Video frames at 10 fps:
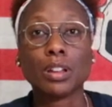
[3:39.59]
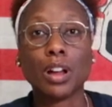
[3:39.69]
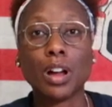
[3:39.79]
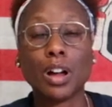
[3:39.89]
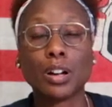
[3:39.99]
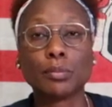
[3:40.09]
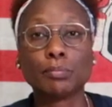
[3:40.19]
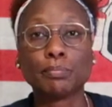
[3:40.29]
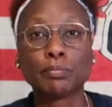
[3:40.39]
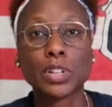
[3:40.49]

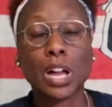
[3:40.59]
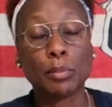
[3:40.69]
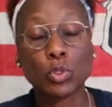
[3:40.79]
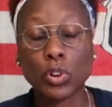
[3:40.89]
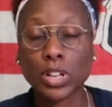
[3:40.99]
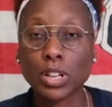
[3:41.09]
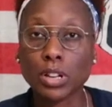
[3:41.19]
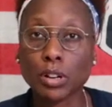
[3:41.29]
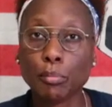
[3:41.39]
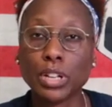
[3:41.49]
Coming on
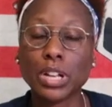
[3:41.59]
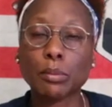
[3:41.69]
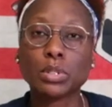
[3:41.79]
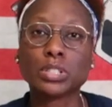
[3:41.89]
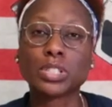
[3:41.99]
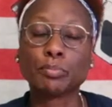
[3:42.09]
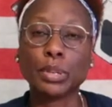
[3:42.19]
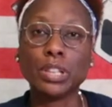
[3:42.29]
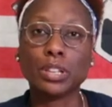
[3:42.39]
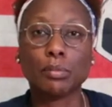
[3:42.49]
here, being able to
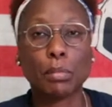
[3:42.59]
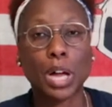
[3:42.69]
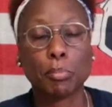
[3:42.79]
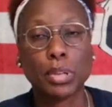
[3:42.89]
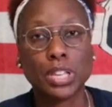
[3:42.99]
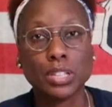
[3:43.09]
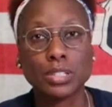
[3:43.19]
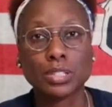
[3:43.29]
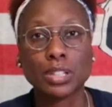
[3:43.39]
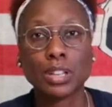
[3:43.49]
speak my
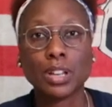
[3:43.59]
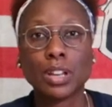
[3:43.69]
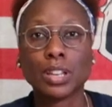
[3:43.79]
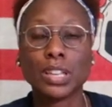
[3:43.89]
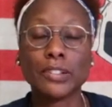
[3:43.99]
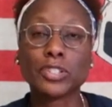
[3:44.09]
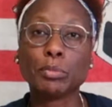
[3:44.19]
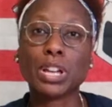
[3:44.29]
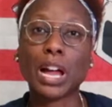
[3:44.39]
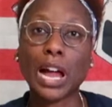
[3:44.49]
piece gives
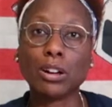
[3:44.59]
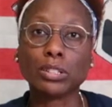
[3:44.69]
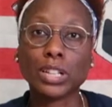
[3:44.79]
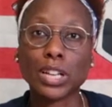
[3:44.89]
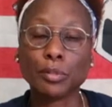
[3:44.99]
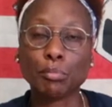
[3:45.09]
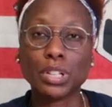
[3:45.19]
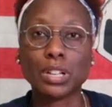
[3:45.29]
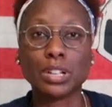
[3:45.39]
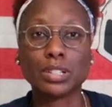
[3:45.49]
me an outlet
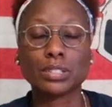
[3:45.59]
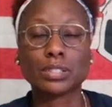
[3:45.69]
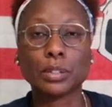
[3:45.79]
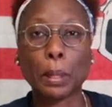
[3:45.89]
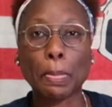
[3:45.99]
because,